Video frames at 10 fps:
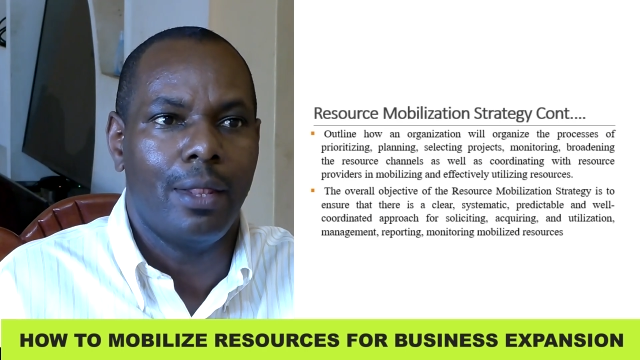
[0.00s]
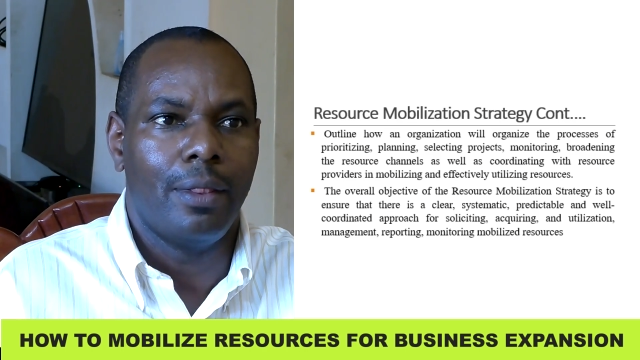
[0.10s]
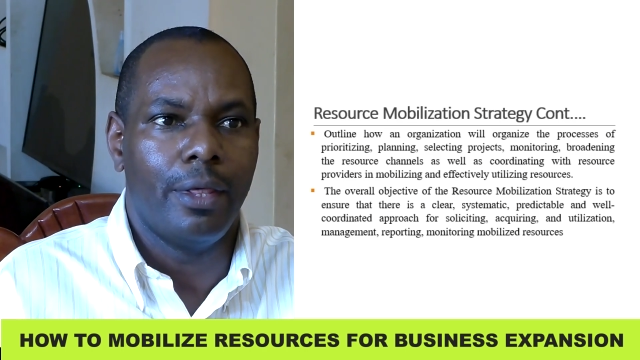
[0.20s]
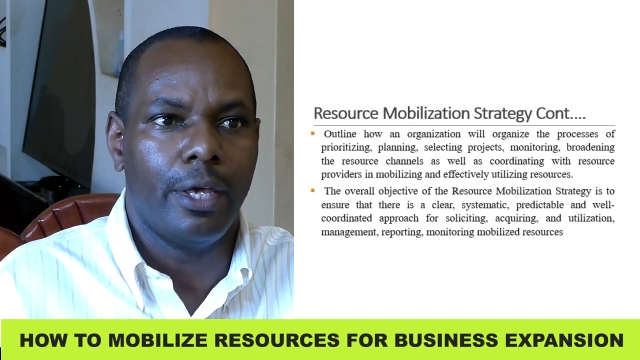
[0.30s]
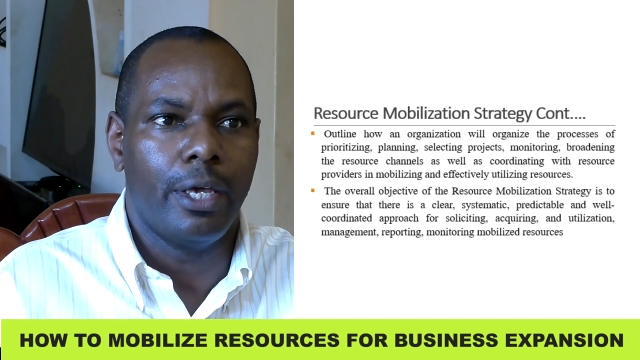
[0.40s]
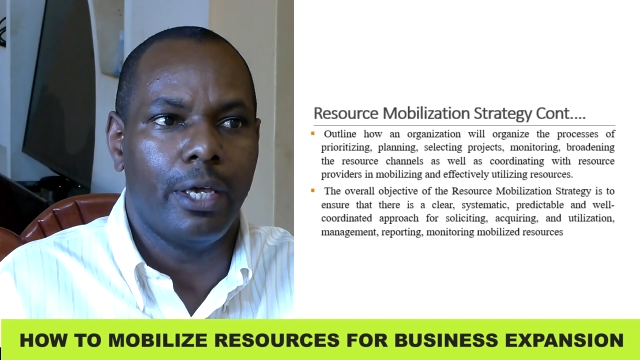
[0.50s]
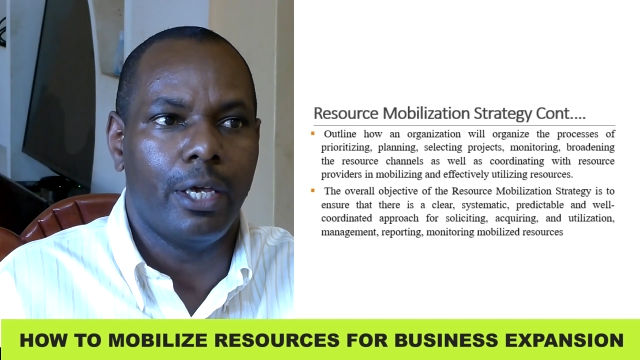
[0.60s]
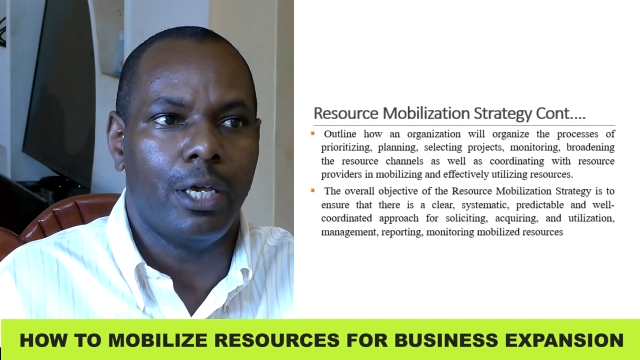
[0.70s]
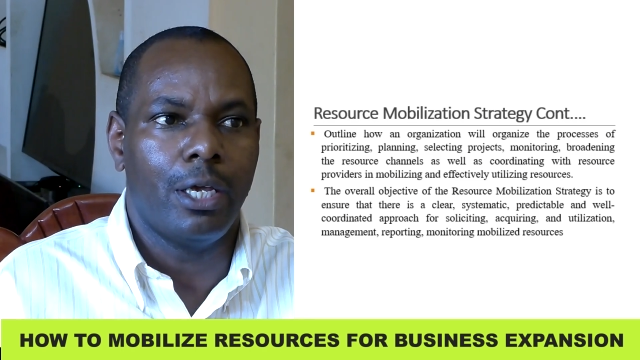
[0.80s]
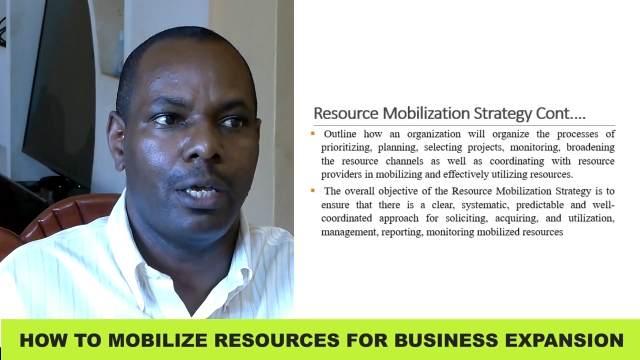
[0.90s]

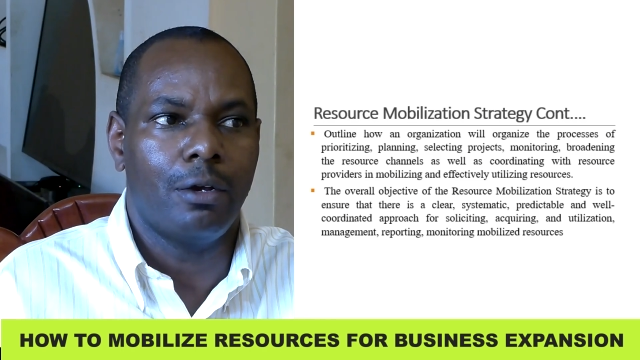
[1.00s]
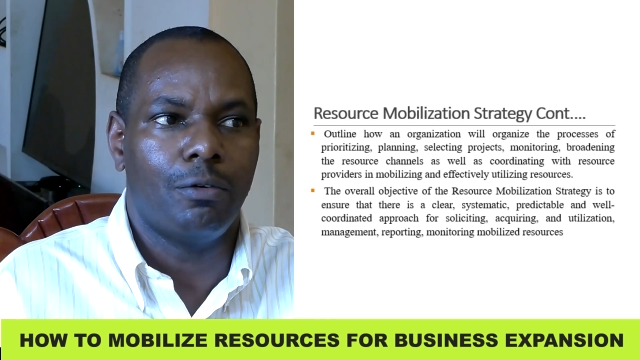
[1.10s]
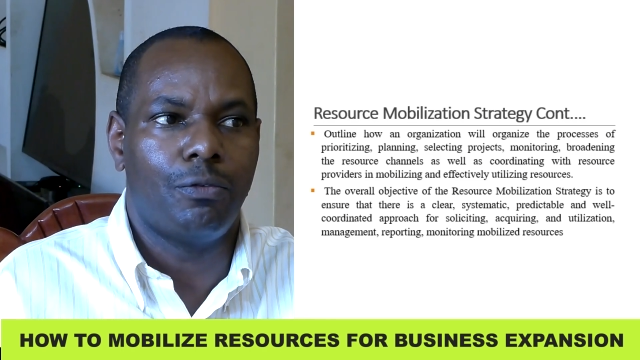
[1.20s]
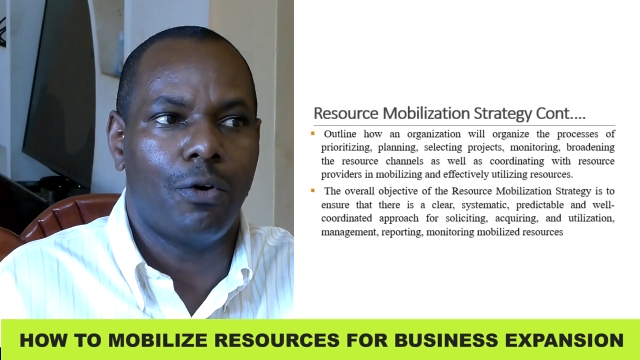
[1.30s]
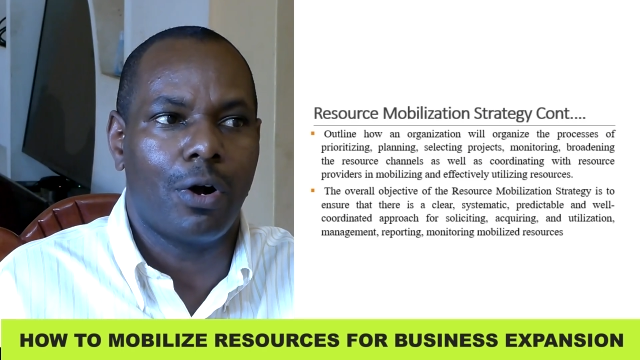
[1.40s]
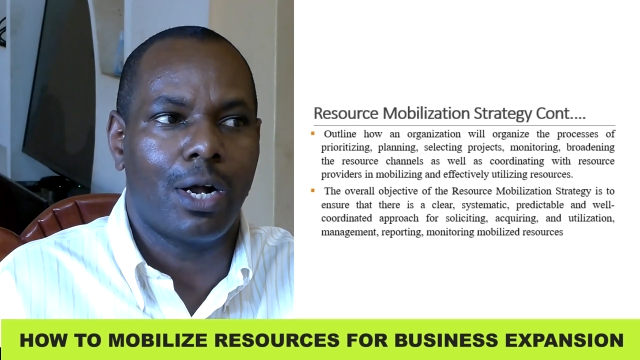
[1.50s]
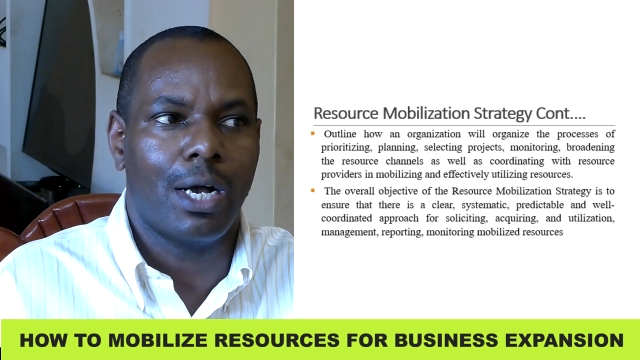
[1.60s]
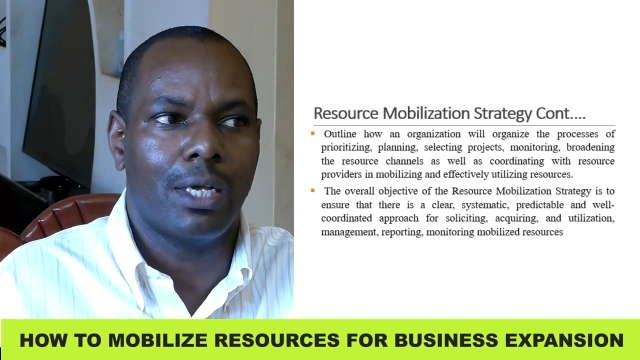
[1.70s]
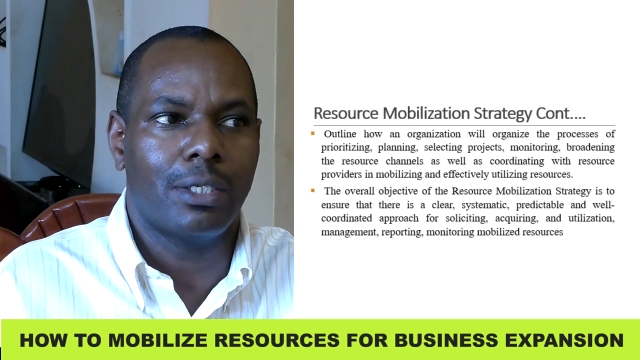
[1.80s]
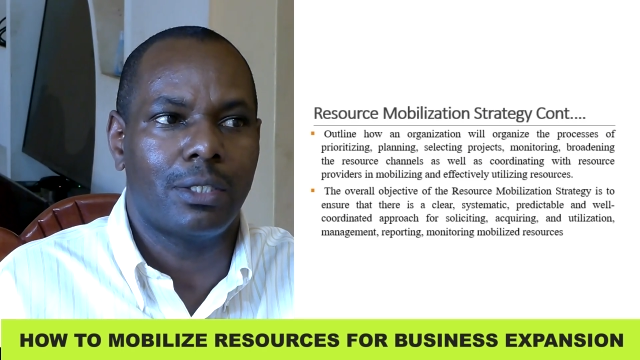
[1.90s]
they
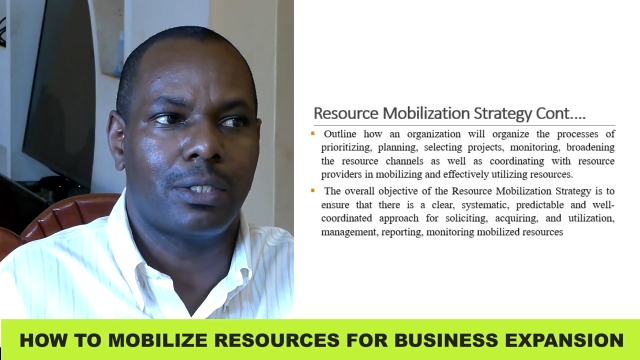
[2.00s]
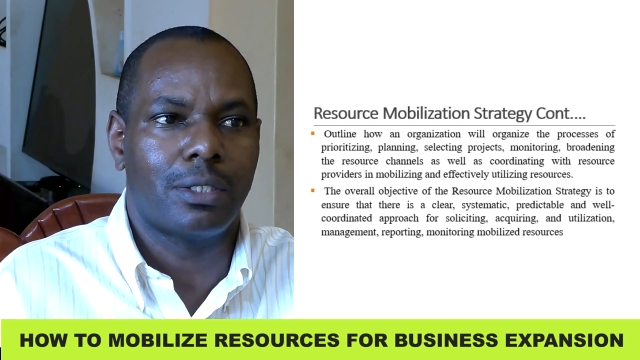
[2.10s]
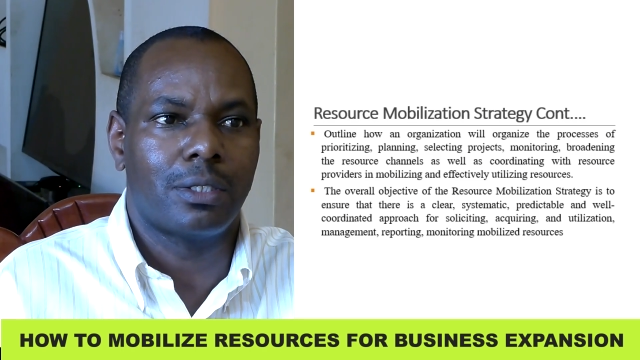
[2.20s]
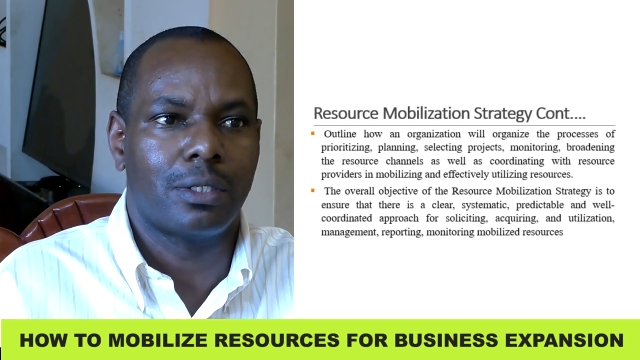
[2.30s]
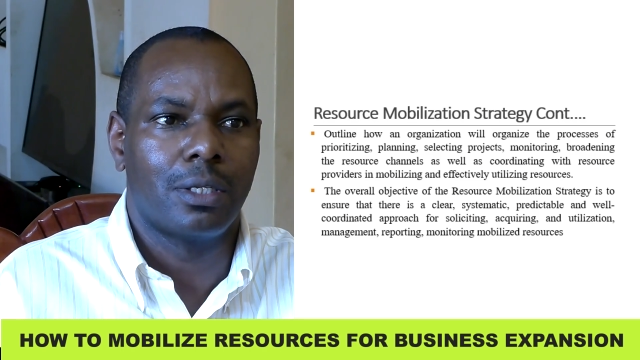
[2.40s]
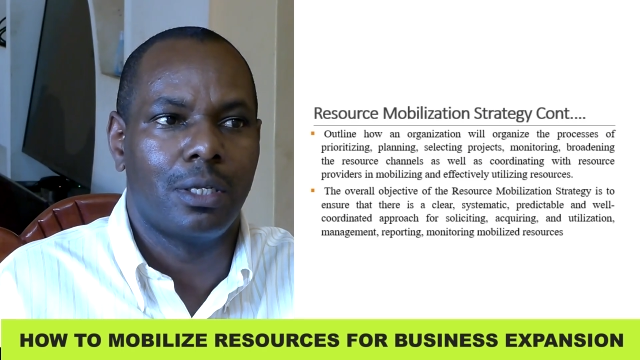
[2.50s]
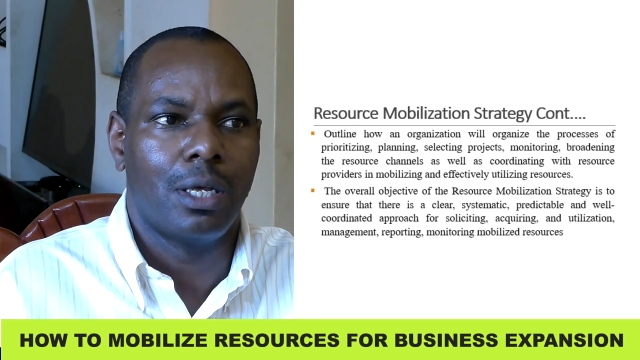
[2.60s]
focus